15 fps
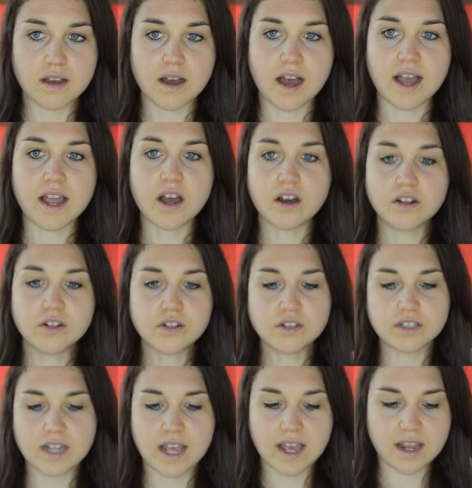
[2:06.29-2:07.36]
I
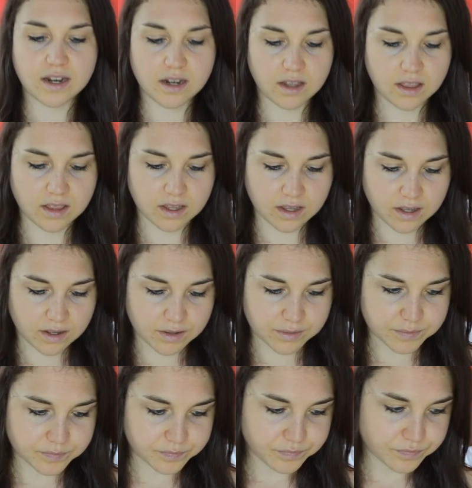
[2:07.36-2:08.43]
understand
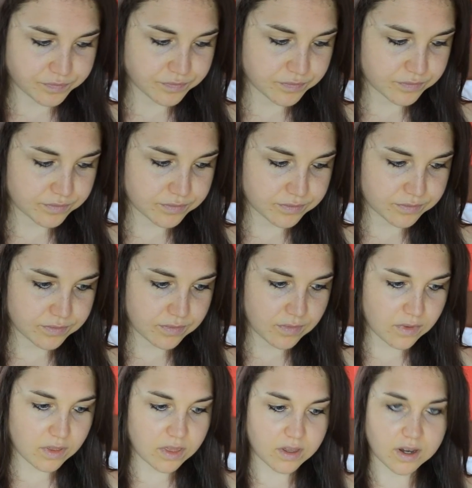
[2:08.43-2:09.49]
the
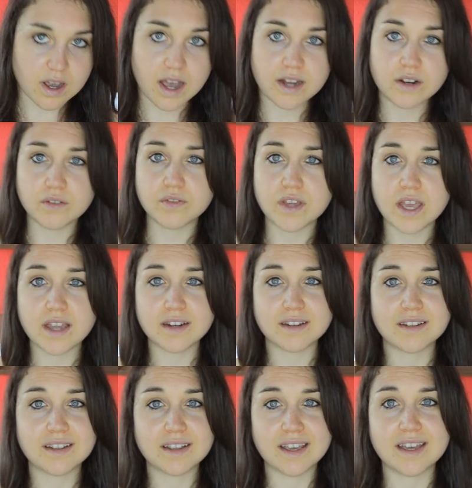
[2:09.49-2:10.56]
the kind of in,
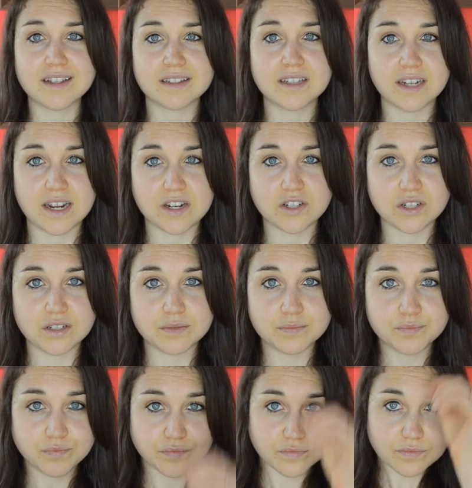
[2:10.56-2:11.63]
inclination
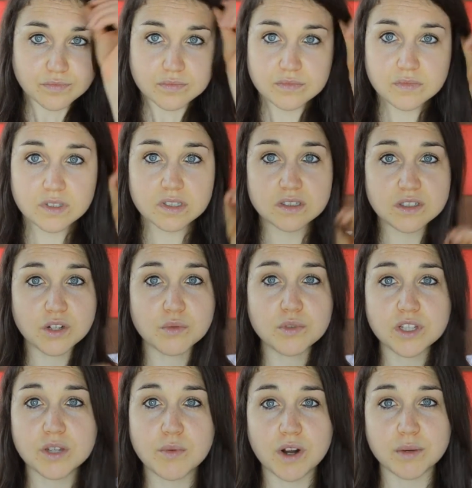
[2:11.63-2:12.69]
to
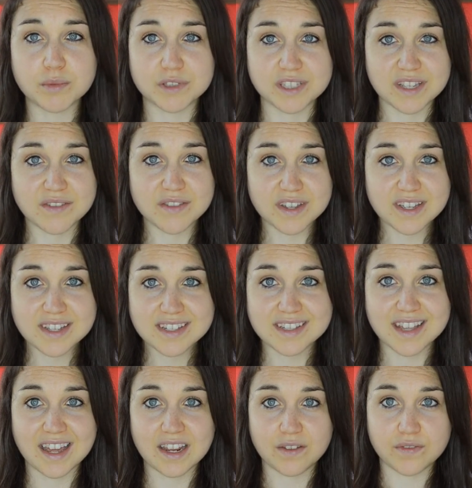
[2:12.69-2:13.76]
really want to believe this
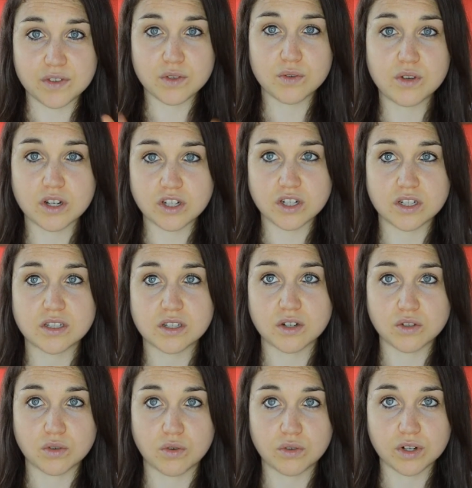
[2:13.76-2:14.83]
that if you could just
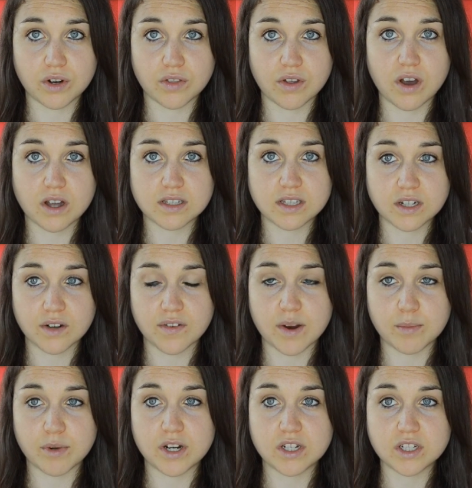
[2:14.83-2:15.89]
control your thoughts and your
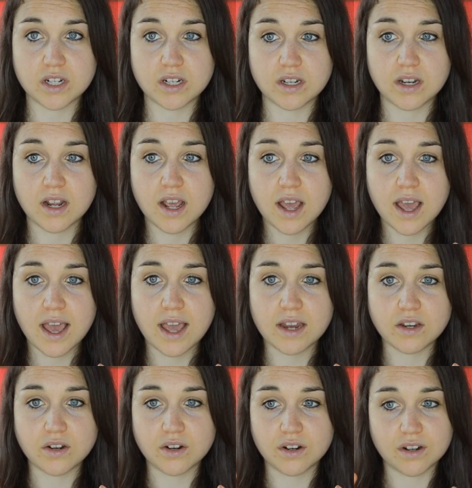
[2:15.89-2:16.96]
vibration
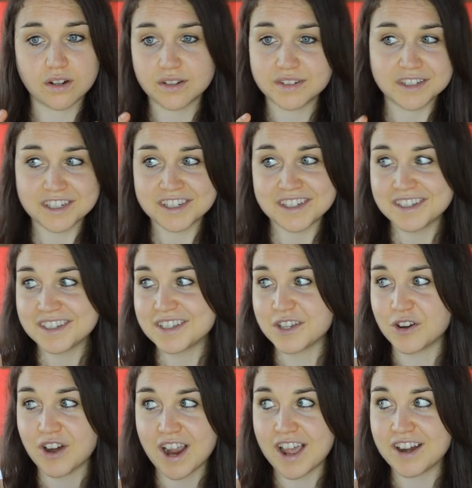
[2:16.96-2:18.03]
and your
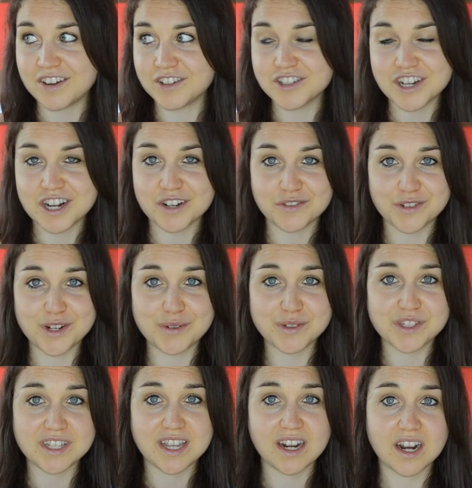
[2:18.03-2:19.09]
your energetic
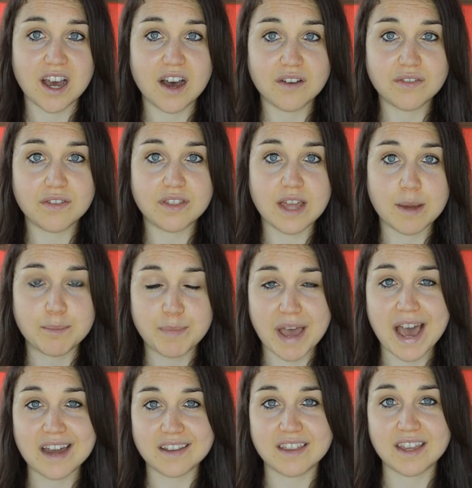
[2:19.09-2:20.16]
frequency enough that
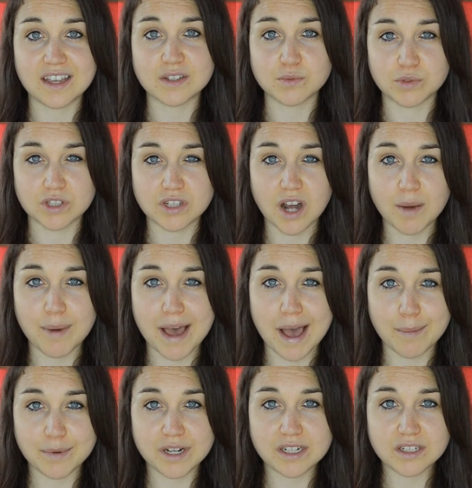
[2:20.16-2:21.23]
bad things would stop
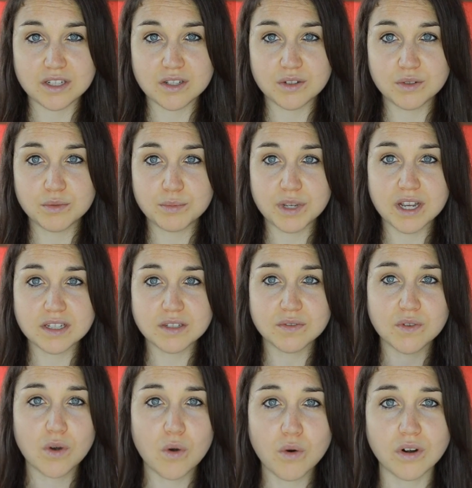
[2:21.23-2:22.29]
happening to you because
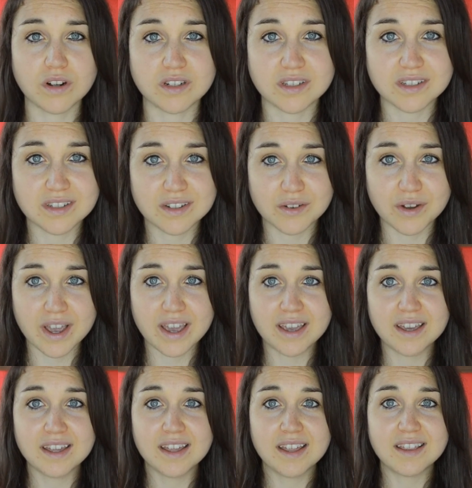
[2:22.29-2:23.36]
of course
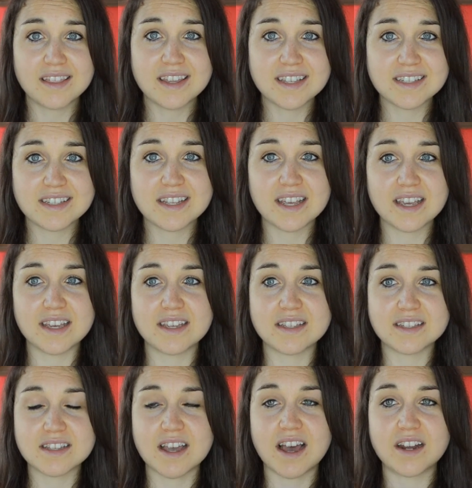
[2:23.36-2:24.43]
okay this
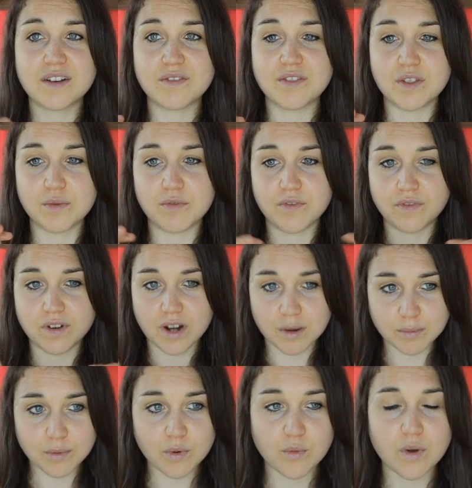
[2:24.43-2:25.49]
is kind of the
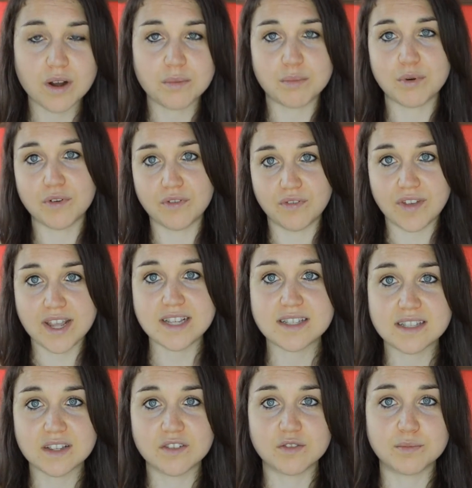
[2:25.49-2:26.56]
number one
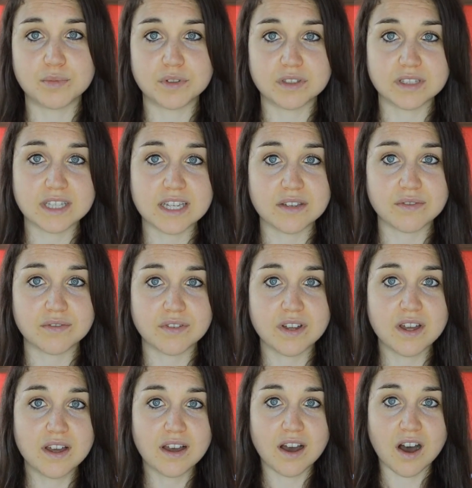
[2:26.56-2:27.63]
pervasive belief
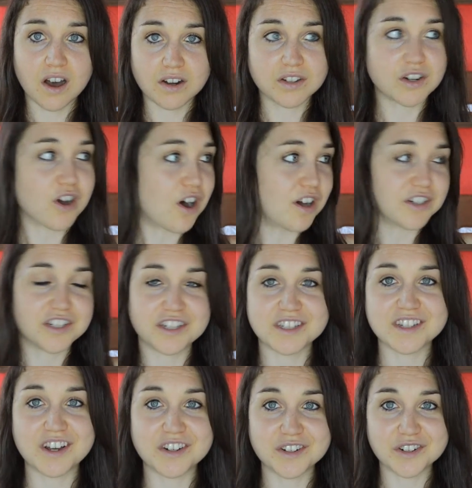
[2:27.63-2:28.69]
unconscious
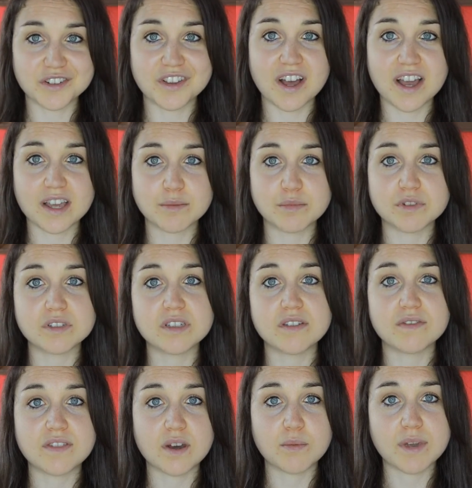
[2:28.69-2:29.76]
underlying
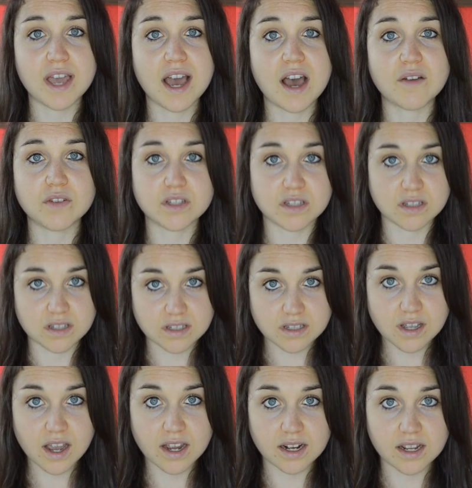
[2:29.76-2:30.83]
belief that we have as a
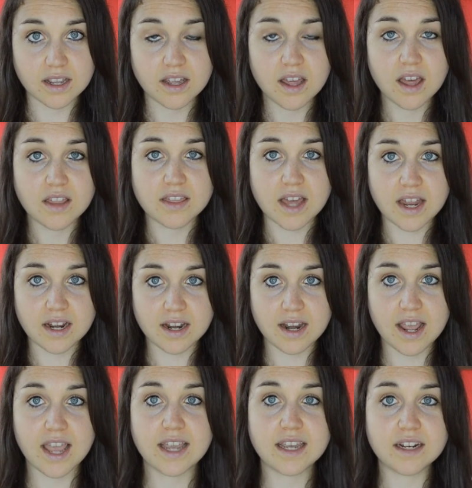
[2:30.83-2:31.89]
society that
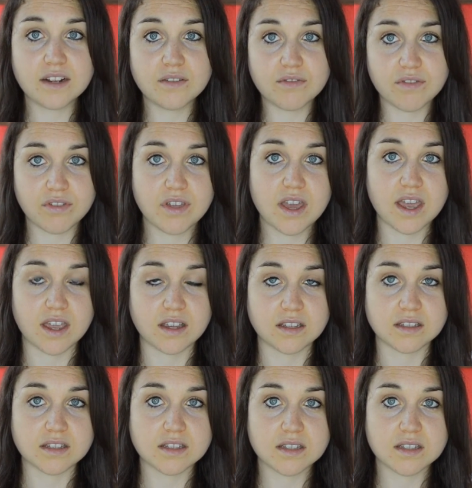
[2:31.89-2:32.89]
negative things